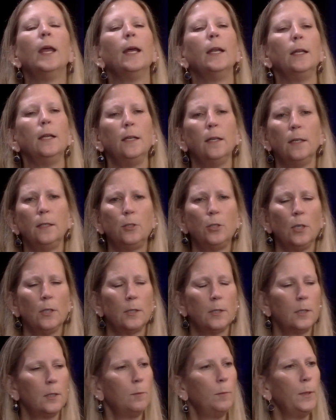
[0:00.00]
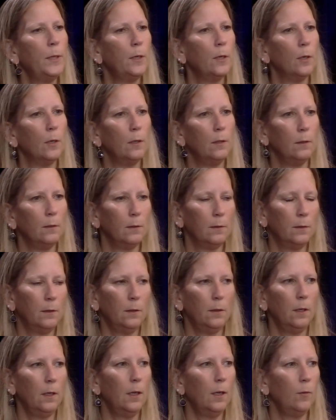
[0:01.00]
And it had just been
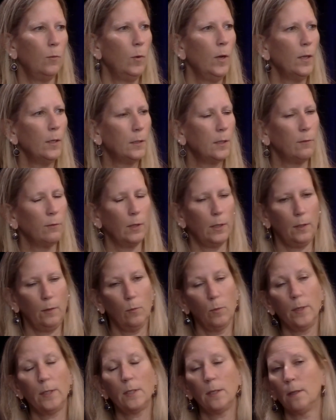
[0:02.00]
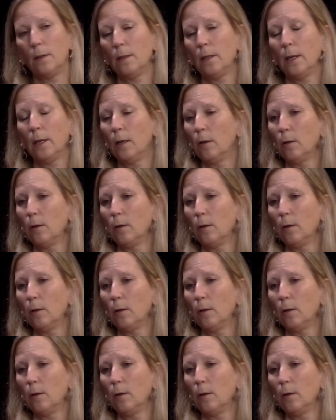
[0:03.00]
a relatively recent thing.